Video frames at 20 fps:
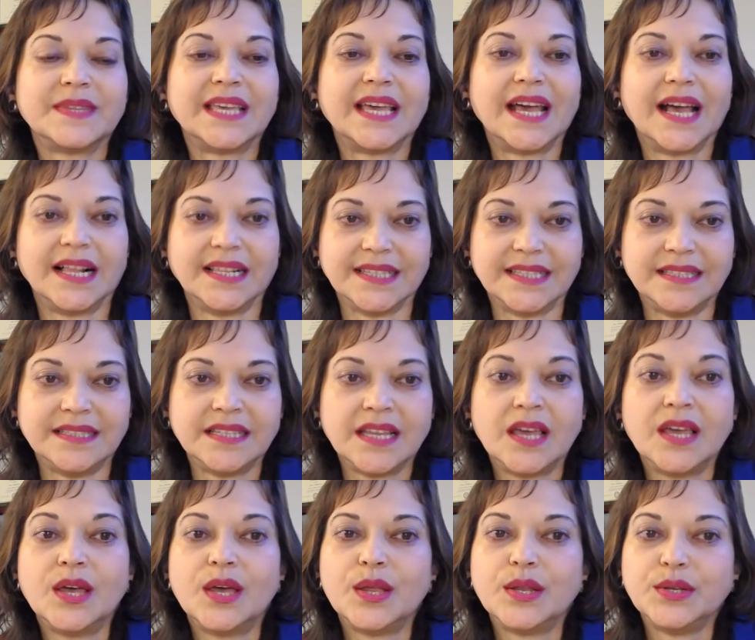Alan:
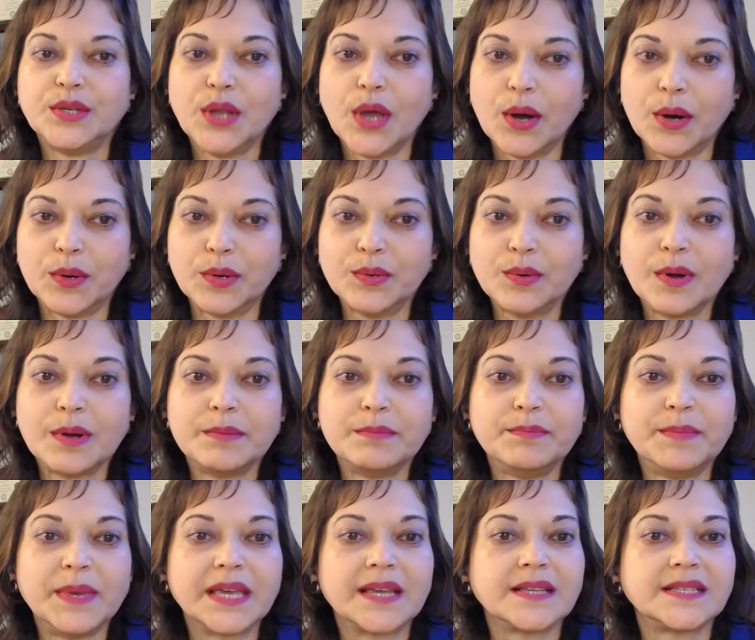no,
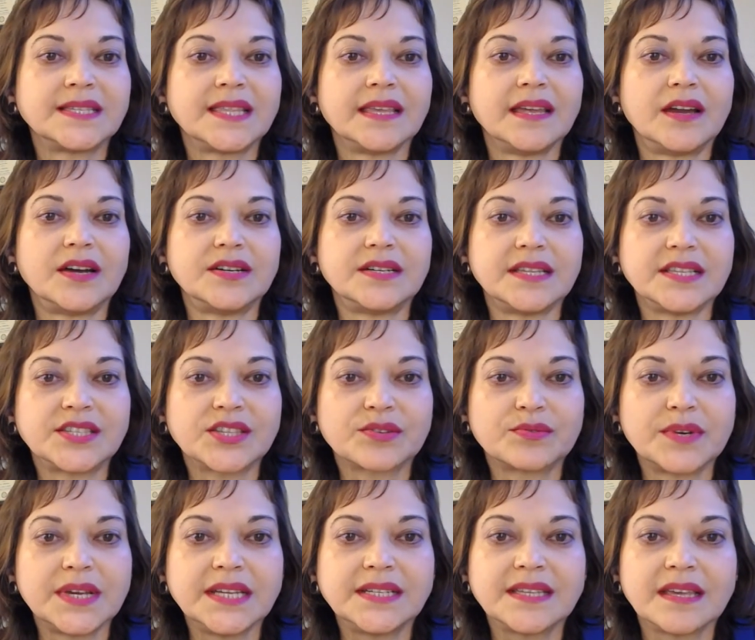because they are
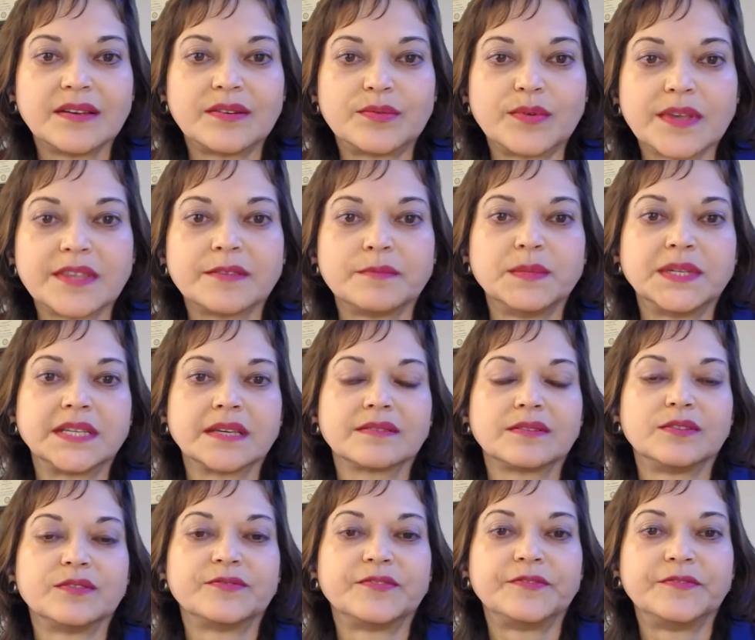discrete
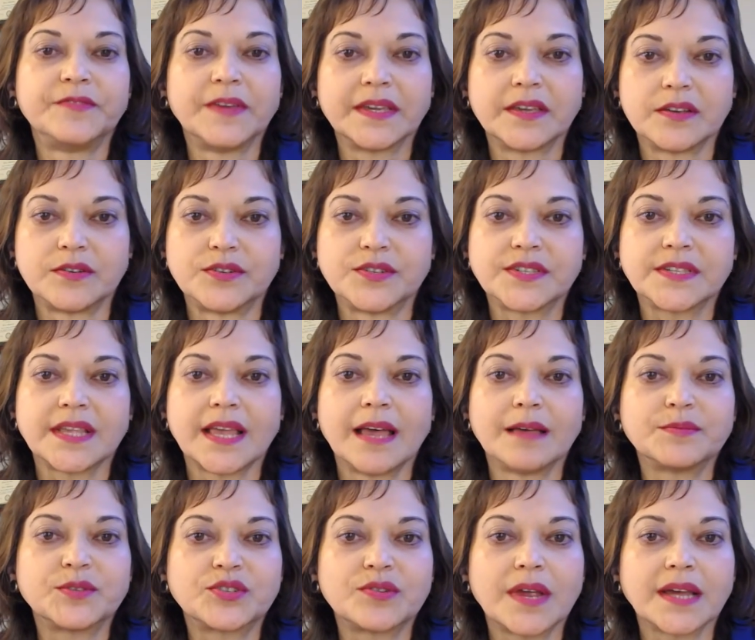arithmetical figures
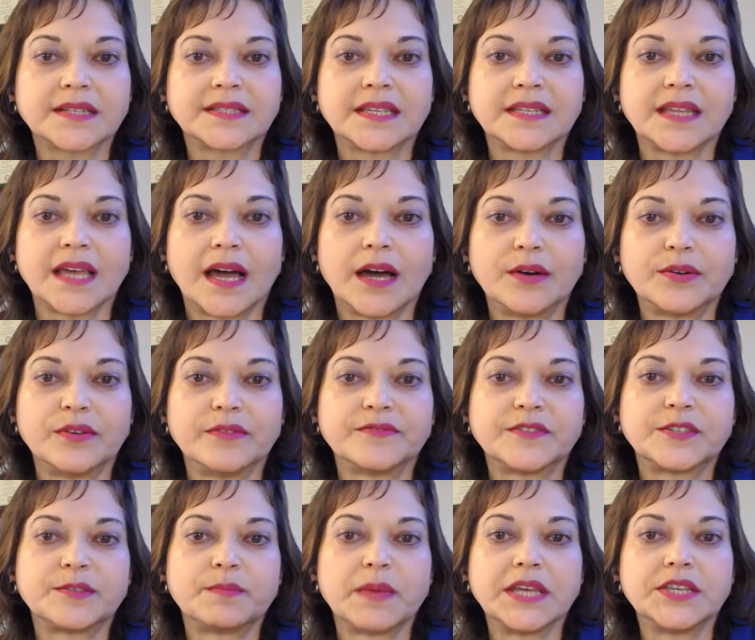abstracted out of
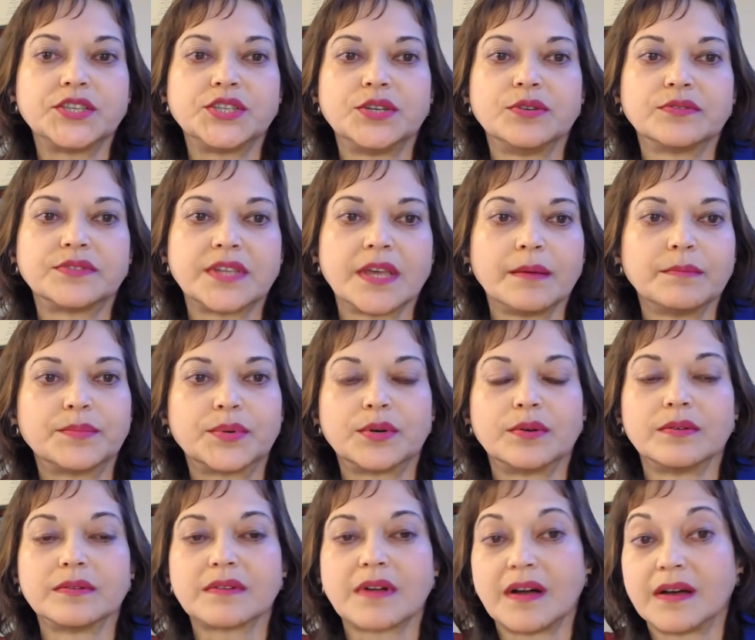
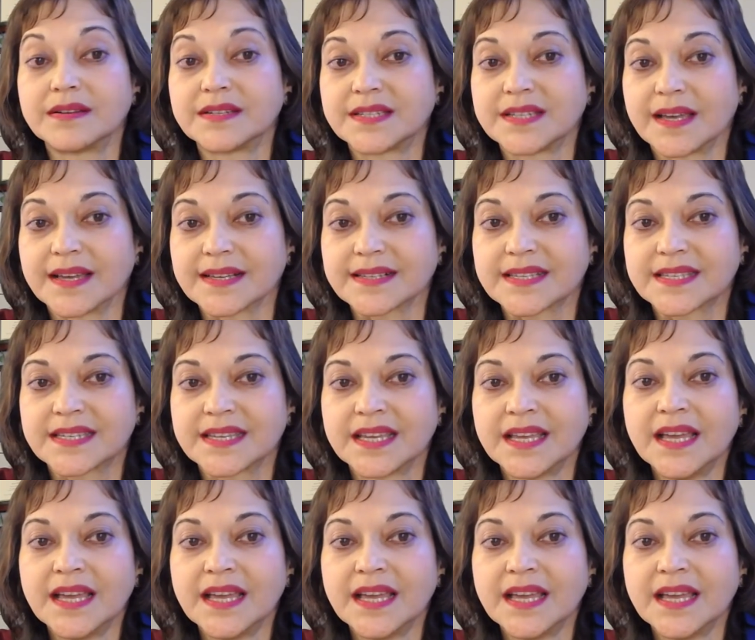spatiotemporal context.